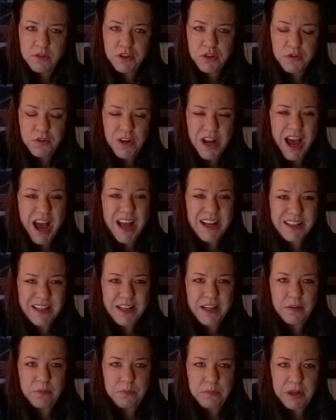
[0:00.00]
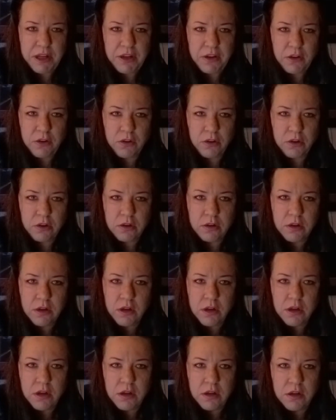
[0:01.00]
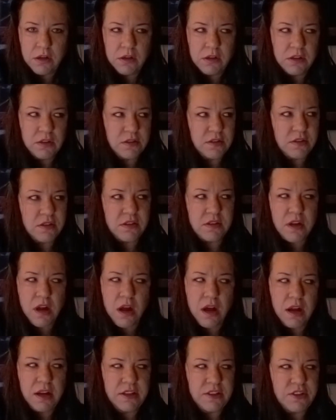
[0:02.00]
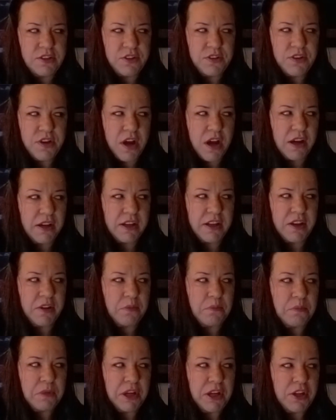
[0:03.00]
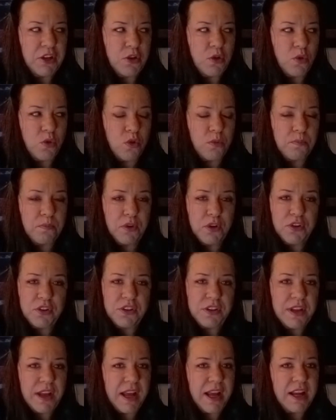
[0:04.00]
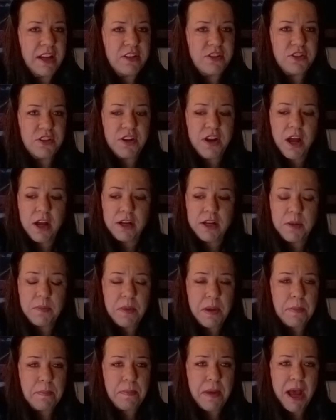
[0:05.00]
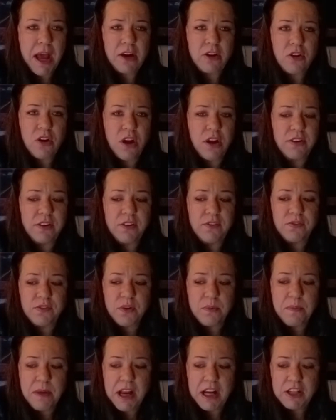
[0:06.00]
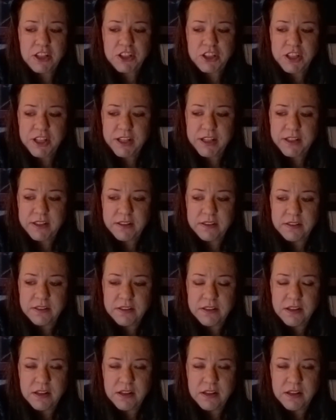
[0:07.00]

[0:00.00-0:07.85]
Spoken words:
Do not give me your sign. Do not give me your birthday. Do not give me background information.